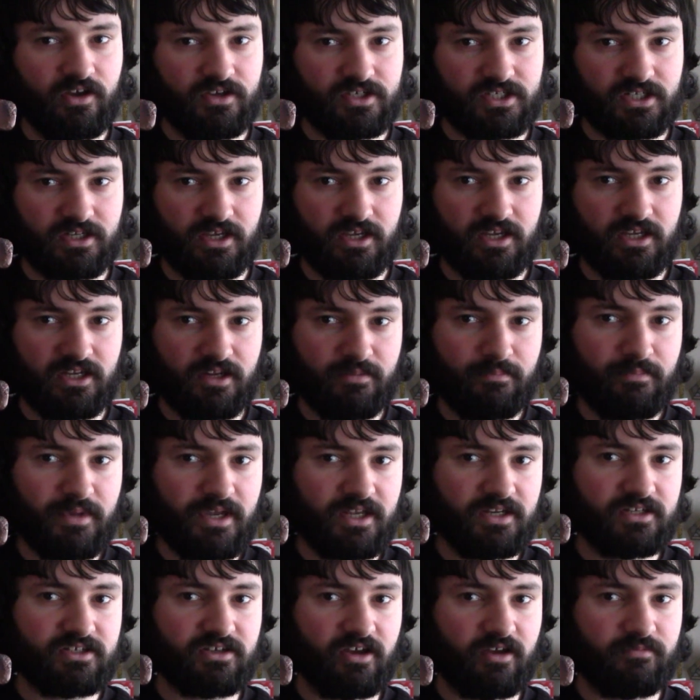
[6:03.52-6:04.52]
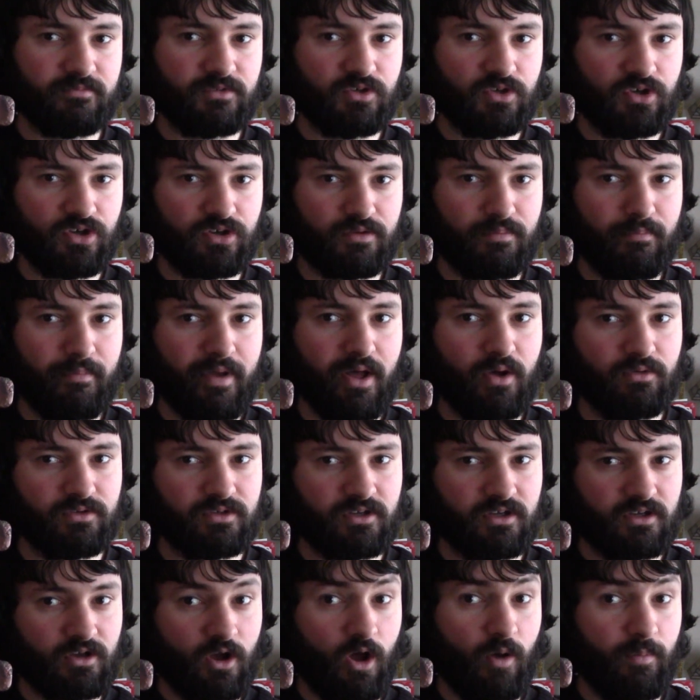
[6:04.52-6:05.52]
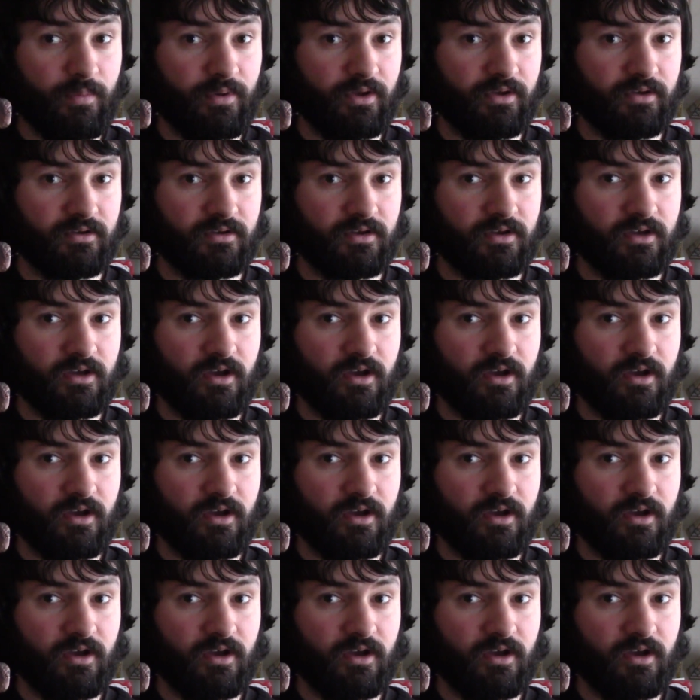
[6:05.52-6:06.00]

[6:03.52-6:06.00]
so that in the meantime you could melt copper,